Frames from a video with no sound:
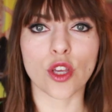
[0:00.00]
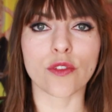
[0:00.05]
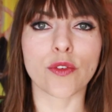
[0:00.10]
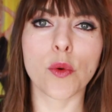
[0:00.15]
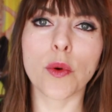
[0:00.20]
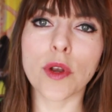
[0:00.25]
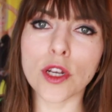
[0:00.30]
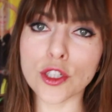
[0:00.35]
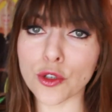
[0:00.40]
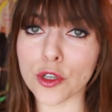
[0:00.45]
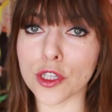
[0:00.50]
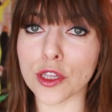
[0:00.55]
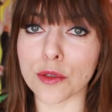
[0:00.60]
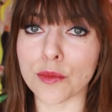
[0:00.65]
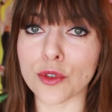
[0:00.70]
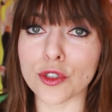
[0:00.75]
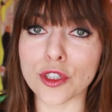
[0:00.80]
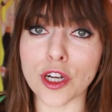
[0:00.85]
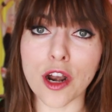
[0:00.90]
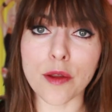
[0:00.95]
So if you want to join the
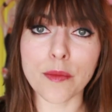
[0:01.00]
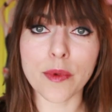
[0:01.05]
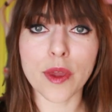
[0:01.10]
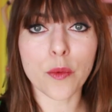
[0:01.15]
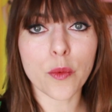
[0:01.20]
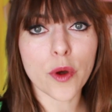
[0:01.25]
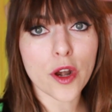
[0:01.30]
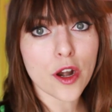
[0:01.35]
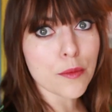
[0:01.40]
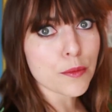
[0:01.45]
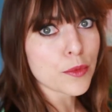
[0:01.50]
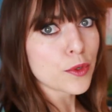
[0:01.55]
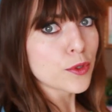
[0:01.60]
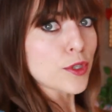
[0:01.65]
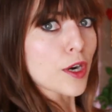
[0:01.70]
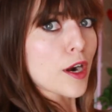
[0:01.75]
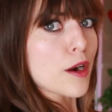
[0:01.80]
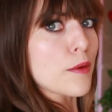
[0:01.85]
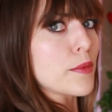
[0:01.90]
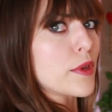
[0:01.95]
Moosh Army and wear a
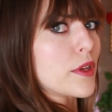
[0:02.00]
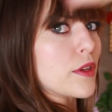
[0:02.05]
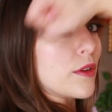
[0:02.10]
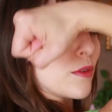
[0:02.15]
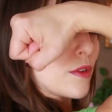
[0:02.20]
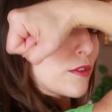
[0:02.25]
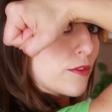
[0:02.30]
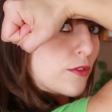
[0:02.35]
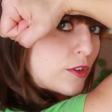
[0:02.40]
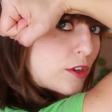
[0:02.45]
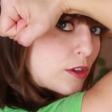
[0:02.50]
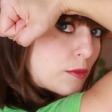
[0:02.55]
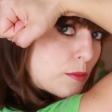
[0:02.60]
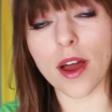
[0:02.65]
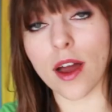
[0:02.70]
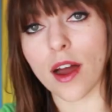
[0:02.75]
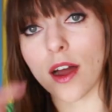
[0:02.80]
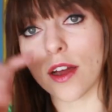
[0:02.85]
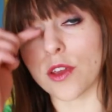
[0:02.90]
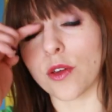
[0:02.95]
Moosh Army uniform,
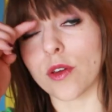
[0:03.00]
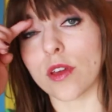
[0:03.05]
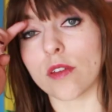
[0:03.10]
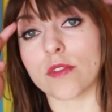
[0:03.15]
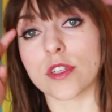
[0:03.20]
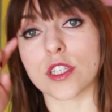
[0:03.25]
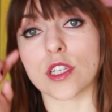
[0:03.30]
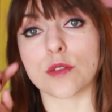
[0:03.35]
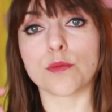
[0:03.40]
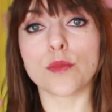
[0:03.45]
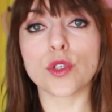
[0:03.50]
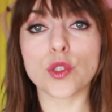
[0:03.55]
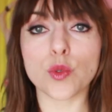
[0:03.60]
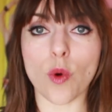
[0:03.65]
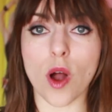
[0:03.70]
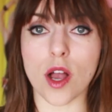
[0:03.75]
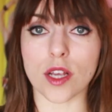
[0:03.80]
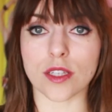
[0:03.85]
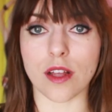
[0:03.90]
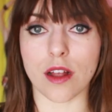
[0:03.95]
you can visit
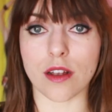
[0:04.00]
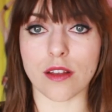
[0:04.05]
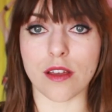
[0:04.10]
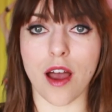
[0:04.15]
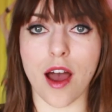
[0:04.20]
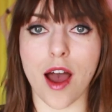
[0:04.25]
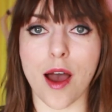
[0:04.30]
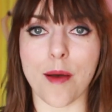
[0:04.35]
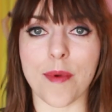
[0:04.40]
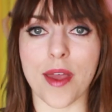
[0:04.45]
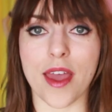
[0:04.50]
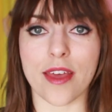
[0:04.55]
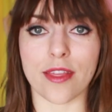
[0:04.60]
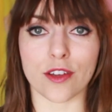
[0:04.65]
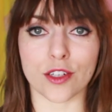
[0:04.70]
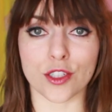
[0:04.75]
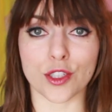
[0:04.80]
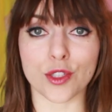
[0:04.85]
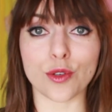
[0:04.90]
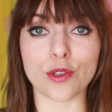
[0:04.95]
MooshWalks.com, and
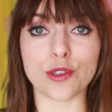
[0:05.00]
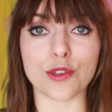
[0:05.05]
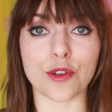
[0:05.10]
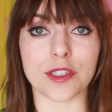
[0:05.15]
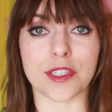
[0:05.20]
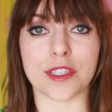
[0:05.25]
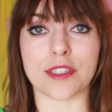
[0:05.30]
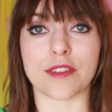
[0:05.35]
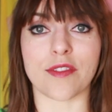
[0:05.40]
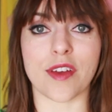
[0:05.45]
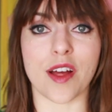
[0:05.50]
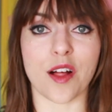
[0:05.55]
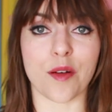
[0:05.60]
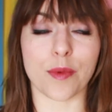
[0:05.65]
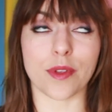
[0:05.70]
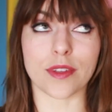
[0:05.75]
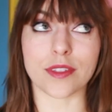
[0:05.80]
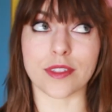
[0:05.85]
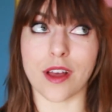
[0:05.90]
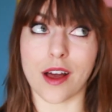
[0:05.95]
there's 2 choices
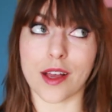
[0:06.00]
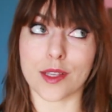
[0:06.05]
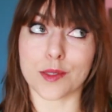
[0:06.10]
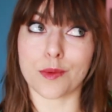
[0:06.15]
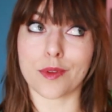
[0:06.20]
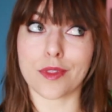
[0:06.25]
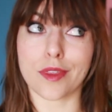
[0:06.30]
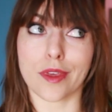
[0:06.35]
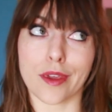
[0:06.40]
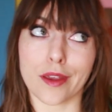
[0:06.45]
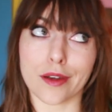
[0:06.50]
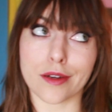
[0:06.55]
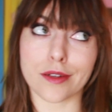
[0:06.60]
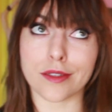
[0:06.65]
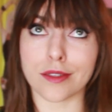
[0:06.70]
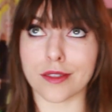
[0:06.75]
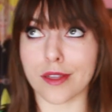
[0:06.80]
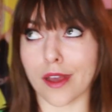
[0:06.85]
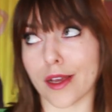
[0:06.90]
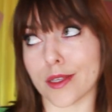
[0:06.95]
available: socks with
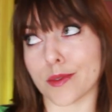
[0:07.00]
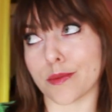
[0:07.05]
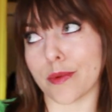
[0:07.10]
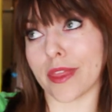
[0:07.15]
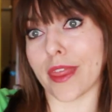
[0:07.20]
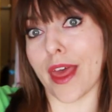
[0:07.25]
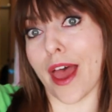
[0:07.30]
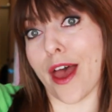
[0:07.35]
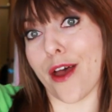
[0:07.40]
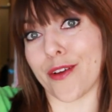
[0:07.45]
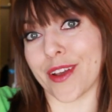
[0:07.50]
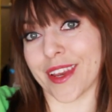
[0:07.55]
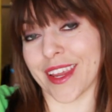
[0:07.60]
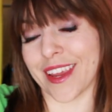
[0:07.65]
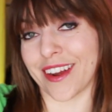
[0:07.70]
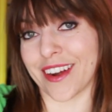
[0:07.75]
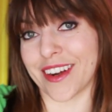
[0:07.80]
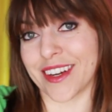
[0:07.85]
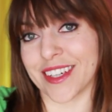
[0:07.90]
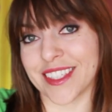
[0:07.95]
ears, socks without
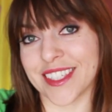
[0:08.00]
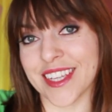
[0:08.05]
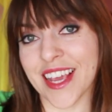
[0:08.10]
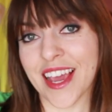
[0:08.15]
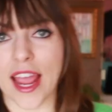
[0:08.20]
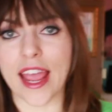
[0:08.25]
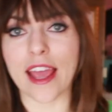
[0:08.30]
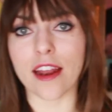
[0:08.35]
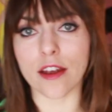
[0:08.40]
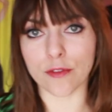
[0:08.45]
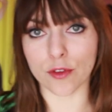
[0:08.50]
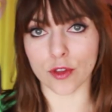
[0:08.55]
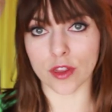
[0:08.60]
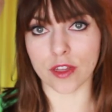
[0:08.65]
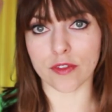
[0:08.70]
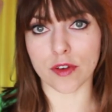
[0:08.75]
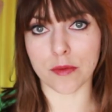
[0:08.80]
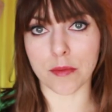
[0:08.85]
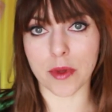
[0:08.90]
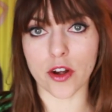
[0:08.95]
ears. And if you
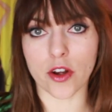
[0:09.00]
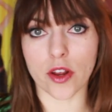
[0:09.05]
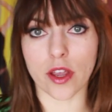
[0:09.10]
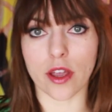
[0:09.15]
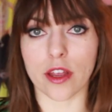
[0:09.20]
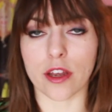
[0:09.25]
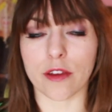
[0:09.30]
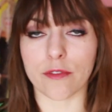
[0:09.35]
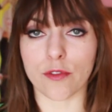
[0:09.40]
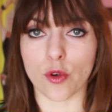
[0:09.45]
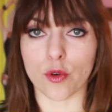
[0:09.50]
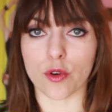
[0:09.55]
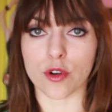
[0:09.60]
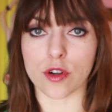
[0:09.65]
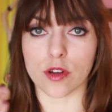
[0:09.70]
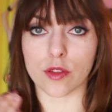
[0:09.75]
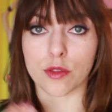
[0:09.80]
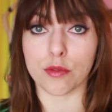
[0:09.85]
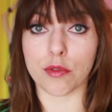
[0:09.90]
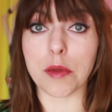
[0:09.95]
live in America and if you
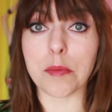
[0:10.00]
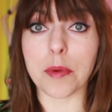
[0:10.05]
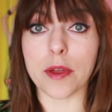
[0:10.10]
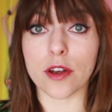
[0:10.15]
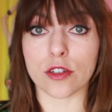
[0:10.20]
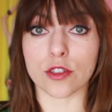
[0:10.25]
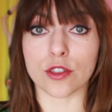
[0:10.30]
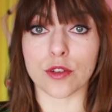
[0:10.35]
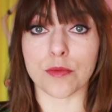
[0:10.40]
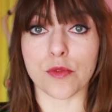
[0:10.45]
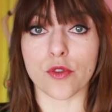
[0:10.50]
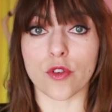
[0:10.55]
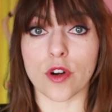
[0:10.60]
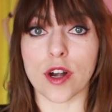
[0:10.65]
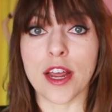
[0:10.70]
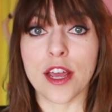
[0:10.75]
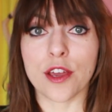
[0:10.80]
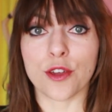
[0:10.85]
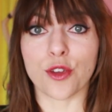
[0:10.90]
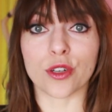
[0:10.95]
order 3 pairs or
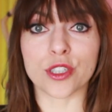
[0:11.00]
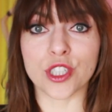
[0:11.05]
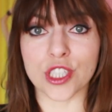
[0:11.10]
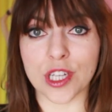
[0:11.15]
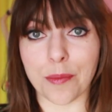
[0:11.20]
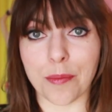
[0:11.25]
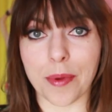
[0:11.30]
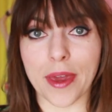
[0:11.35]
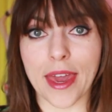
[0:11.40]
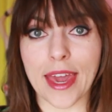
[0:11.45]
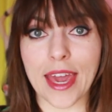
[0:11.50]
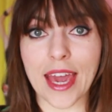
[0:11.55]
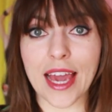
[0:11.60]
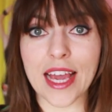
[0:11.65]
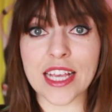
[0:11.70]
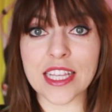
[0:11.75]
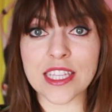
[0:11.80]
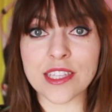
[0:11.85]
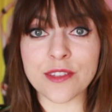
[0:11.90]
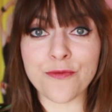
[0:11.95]
more, your shipping
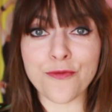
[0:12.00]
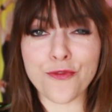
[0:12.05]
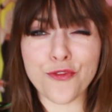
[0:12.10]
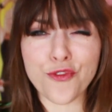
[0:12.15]
is